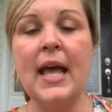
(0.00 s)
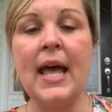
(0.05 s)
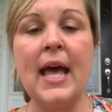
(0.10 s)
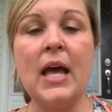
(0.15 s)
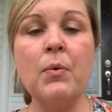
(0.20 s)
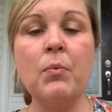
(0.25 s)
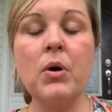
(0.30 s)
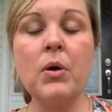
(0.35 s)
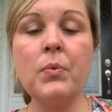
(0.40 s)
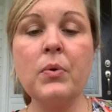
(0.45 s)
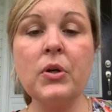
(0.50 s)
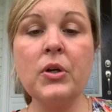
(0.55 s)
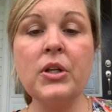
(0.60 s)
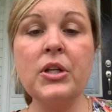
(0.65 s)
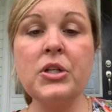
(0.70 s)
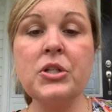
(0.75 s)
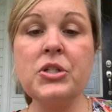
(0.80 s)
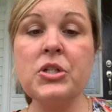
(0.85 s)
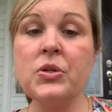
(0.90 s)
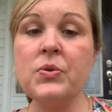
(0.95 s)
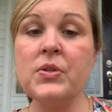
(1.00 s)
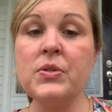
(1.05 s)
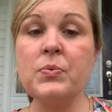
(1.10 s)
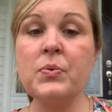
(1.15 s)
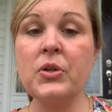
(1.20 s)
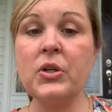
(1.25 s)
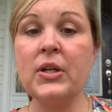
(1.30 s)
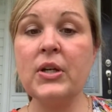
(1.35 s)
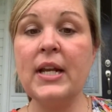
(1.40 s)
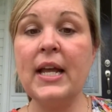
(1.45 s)
And what we're going to do is
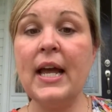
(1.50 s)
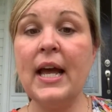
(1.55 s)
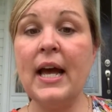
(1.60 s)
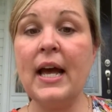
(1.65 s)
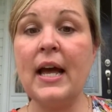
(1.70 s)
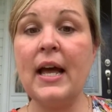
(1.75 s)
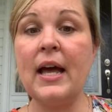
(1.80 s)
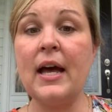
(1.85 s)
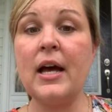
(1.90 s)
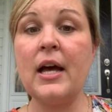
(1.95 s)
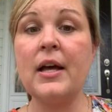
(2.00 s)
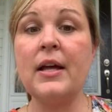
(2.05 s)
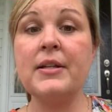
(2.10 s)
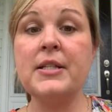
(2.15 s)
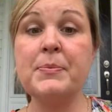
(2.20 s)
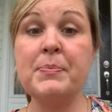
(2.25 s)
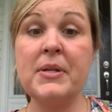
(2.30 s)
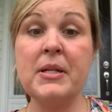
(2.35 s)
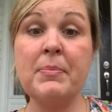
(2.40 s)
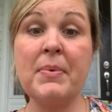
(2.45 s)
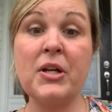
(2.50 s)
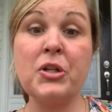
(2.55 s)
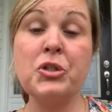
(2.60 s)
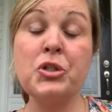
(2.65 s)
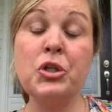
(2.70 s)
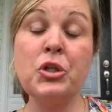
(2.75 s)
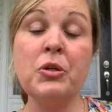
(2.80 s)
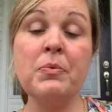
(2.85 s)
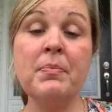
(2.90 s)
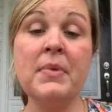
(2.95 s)
we're going to spend about
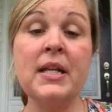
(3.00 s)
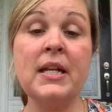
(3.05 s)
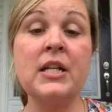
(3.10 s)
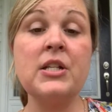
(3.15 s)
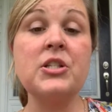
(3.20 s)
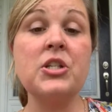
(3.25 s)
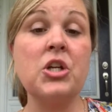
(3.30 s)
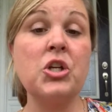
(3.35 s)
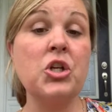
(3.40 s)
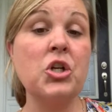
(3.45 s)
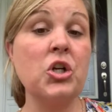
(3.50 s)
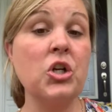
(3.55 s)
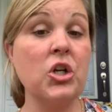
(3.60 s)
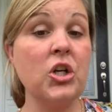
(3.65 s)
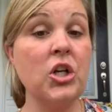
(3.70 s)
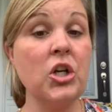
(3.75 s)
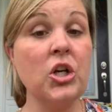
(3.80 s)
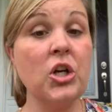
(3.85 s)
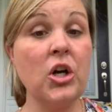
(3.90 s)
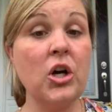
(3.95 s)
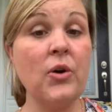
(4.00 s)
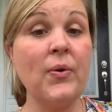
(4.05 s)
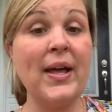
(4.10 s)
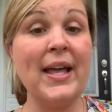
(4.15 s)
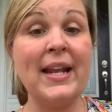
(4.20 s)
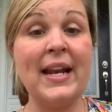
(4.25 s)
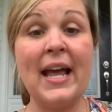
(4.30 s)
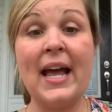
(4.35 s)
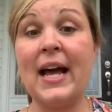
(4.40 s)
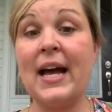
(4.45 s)
2 minutes. You're going to go
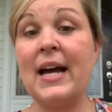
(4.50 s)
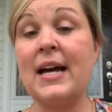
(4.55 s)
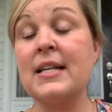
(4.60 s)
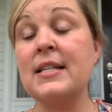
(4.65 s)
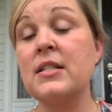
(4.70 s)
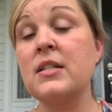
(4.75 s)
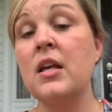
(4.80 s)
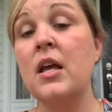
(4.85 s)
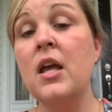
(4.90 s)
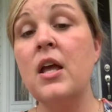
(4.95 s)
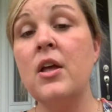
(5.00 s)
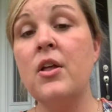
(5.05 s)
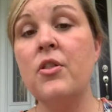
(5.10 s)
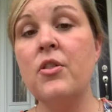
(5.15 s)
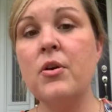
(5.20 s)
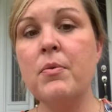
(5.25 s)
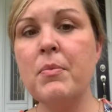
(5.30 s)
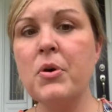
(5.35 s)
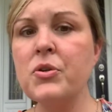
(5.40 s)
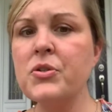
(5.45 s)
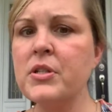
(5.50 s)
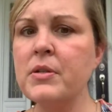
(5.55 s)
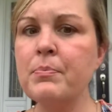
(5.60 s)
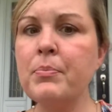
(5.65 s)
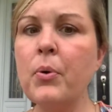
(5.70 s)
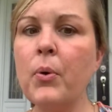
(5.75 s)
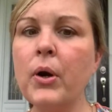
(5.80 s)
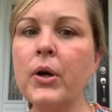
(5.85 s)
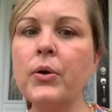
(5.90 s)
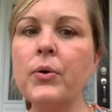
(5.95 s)
and ask the most
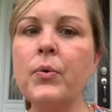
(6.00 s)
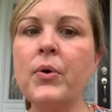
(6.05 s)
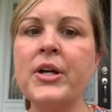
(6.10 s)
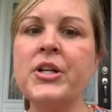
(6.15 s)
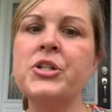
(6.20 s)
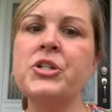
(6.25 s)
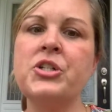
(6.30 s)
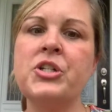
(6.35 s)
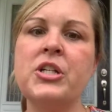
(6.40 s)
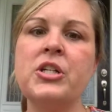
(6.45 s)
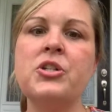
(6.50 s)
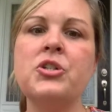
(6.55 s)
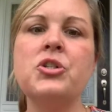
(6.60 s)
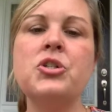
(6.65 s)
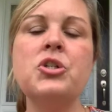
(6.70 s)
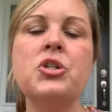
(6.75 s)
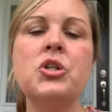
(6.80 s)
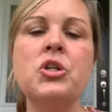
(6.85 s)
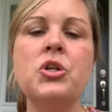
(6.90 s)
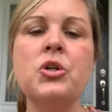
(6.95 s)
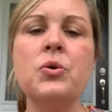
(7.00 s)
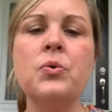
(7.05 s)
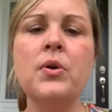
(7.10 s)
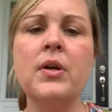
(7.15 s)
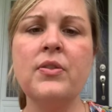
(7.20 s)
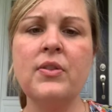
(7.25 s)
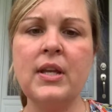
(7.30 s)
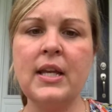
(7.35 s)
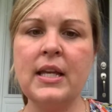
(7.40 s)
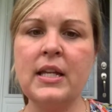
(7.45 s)
important question to
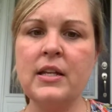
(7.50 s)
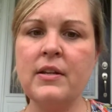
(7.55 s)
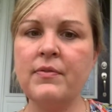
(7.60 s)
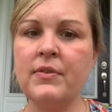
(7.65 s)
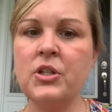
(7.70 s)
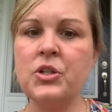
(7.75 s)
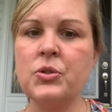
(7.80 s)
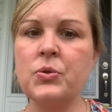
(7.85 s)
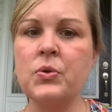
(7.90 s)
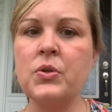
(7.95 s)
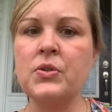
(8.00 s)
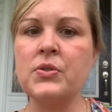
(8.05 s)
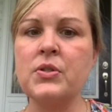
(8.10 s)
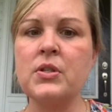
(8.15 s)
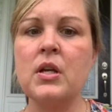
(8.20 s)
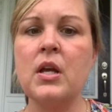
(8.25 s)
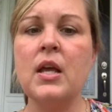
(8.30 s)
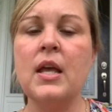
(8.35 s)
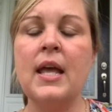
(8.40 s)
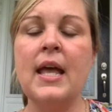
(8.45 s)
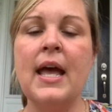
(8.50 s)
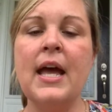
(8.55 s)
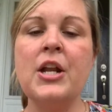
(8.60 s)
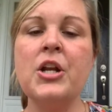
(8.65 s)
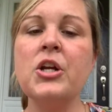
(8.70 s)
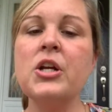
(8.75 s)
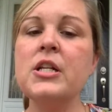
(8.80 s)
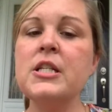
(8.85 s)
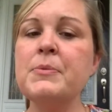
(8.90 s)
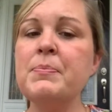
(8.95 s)
the individuals. And
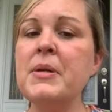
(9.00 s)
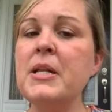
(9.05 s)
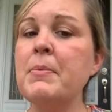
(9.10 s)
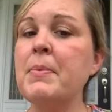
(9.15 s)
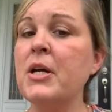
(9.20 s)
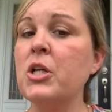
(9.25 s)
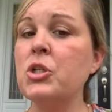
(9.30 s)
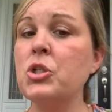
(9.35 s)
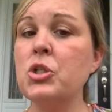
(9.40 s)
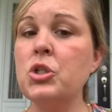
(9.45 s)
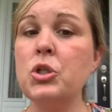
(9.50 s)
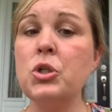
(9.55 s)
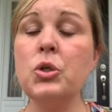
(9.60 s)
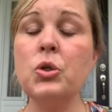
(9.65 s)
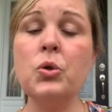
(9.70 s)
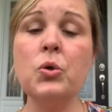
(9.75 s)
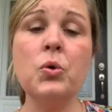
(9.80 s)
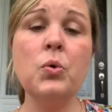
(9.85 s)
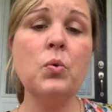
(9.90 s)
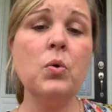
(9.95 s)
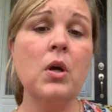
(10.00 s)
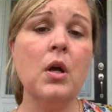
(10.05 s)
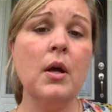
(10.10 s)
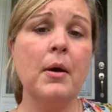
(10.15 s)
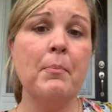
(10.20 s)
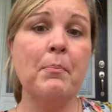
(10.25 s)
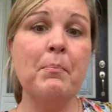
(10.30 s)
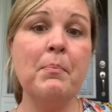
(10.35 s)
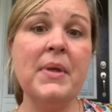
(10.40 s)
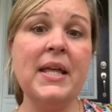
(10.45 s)
you're going to spend about 2
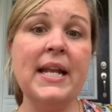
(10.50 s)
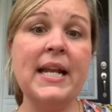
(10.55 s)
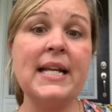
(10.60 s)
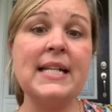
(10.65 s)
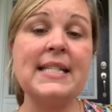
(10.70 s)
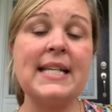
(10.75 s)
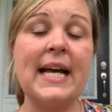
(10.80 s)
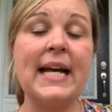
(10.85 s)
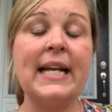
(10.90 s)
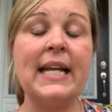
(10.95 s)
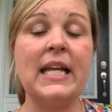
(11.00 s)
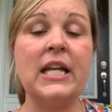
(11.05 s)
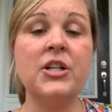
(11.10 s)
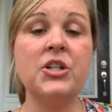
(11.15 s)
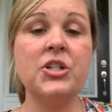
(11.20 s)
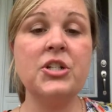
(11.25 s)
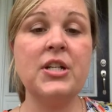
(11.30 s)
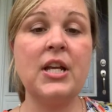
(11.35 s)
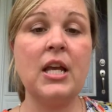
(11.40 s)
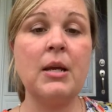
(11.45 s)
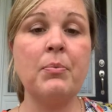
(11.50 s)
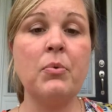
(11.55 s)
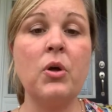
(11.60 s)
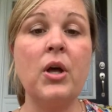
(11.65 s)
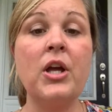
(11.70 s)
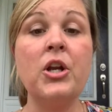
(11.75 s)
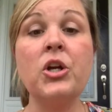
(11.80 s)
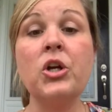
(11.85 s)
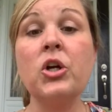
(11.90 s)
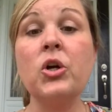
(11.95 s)
minutes at each table
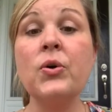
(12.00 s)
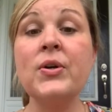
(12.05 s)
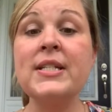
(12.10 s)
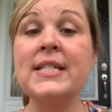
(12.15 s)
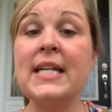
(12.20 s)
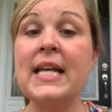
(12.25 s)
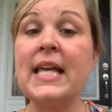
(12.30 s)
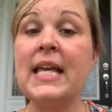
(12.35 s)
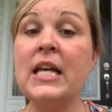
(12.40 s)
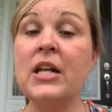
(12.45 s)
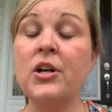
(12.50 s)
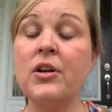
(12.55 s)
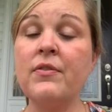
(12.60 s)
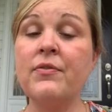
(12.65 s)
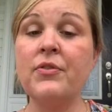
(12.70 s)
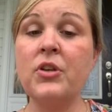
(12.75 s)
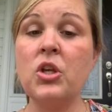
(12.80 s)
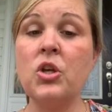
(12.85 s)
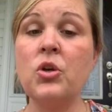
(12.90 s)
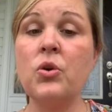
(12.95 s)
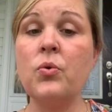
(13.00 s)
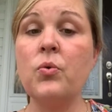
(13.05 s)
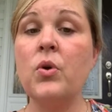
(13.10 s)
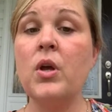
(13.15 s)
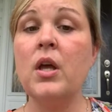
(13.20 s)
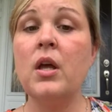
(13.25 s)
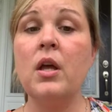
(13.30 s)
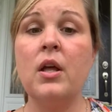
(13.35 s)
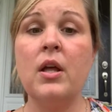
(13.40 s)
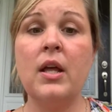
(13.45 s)
and you're going to interview
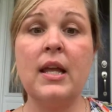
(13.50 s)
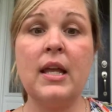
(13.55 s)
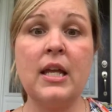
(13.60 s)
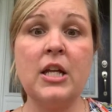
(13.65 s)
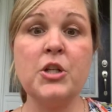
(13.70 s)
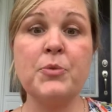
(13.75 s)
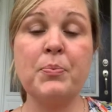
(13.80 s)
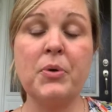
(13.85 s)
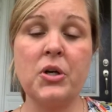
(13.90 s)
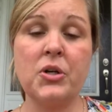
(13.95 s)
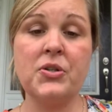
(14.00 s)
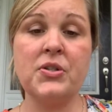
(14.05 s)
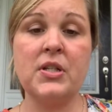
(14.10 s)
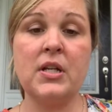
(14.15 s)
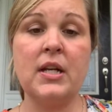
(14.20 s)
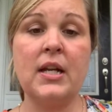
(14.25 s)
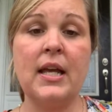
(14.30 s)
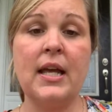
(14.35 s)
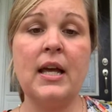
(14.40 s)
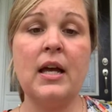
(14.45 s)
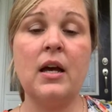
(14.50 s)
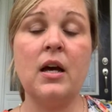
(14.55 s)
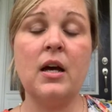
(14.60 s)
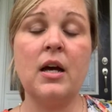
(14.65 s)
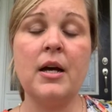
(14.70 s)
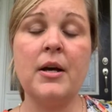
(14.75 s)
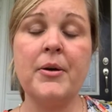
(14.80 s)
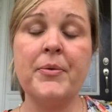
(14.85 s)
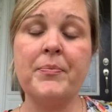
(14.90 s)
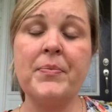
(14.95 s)
each person.
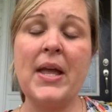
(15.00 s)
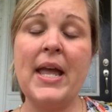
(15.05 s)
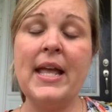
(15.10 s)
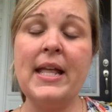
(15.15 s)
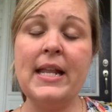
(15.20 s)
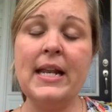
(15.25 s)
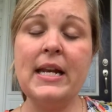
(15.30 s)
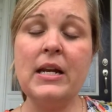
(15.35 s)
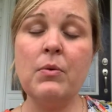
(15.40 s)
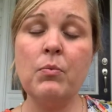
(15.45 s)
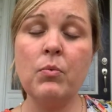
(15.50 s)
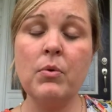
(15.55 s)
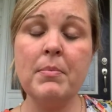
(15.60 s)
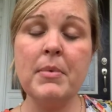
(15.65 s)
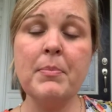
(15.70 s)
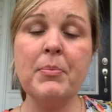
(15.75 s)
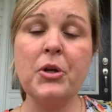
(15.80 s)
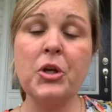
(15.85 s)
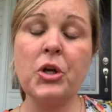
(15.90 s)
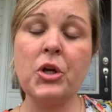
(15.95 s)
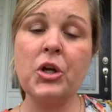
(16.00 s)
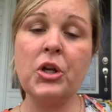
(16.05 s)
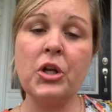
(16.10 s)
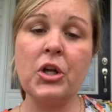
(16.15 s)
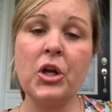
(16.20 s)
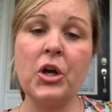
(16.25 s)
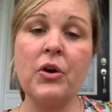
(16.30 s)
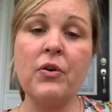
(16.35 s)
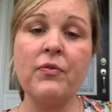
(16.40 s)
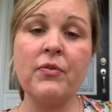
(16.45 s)
And remember, you're going
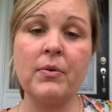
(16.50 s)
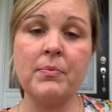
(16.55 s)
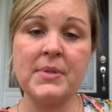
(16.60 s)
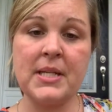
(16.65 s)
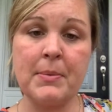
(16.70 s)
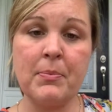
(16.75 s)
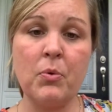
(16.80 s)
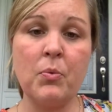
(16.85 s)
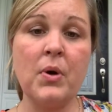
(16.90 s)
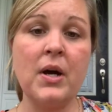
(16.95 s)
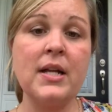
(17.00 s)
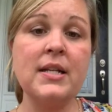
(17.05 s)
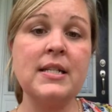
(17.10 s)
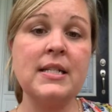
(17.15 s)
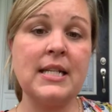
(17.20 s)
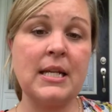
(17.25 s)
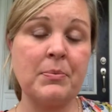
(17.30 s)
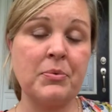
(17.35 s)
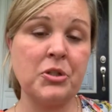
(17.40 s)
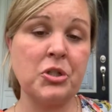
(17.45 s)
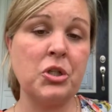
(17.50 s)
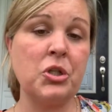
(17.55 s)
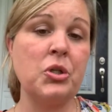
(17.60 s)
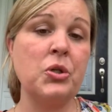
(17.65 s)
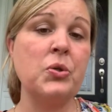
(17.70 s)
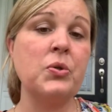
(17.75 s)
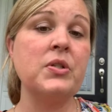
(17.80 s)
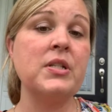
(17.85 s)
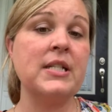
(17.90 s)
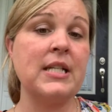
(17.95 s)
to go from table 1 to table
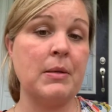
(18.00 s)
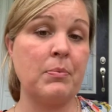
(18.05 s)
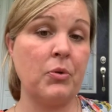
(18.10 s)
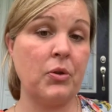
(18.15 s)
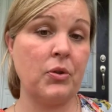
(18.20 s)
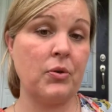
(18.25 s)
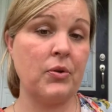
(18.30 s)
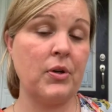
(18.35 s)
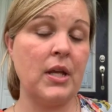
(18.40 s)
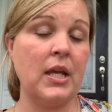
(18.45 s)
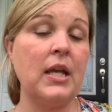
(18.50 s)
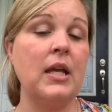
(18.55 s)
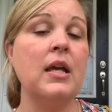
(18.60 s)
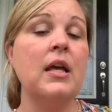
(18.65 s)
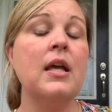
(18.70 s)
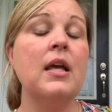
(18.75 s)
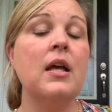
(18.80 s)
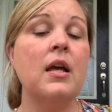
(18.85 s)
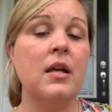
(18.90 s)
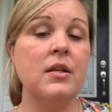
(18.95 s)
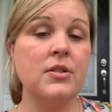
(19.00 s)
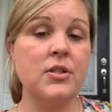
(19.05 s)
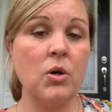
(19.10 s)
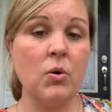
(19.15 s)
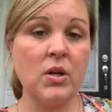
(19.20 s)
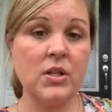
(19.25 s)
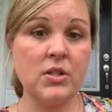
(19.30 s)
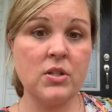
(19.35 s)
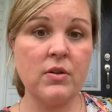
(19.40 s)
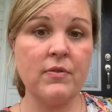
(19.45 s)
2 to table 3, so
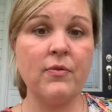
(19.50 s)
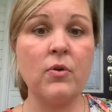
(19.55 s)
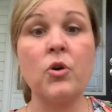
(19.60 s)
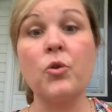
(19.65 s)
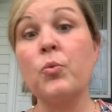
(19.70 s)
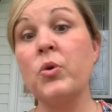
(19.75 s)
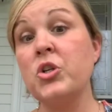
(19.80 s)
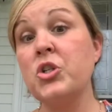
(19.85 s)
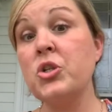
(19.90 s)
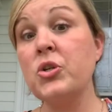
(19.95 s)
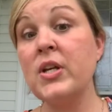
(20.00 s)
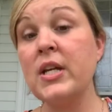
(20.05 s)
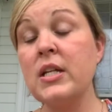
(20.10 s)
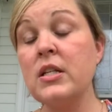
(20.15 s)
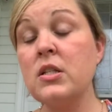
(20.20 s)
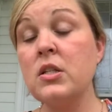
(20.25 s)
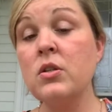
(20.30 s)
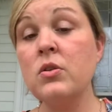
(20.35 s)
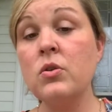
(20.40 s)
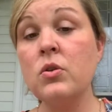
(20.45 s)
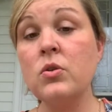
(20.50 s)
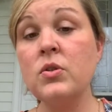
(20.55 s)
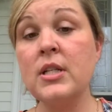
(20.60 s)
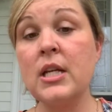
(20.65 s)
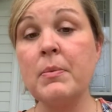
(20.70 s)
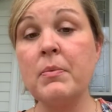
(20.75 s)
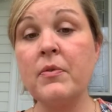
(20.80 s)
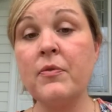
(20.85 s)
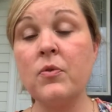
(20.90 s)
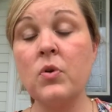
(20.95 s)
on and so forth. Once you get to
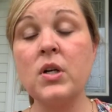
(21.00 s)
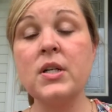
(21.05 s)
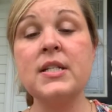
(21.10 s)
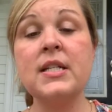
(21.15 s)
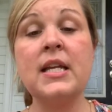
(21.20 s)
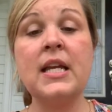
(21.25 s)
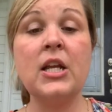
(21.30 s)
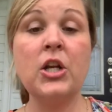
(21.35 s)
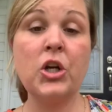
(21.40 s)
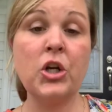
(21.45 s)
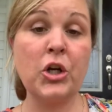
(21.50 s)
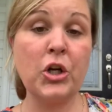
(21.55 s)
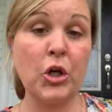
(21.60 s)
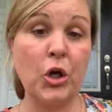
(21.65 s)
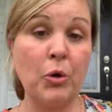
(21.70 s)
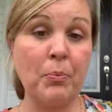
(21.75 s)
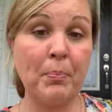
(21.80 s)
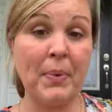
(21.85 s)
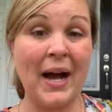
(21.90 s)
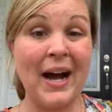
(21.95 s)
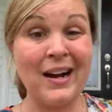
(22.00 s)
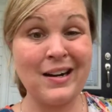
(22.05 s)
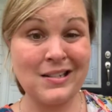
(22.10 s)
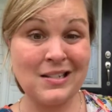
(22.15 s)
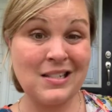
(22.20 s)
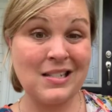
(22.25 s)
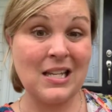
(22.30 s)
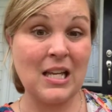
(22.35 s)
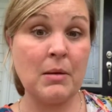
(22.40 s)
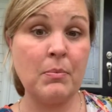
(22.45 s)
table 14, you're going to go back
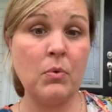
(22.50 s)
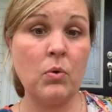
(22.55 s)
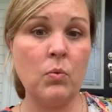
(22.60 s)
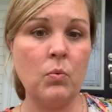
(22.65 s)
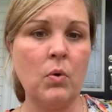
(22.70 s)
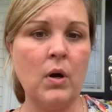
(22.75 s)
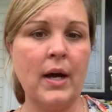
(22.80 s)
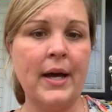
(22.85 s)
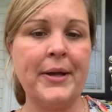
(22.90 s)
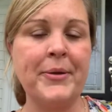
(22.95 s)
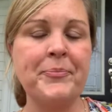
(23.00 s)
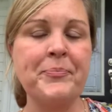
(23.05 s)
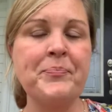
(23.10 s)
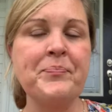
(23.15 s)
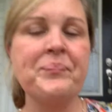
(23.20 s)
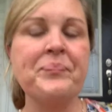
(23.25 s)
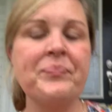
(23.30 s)
to table 1.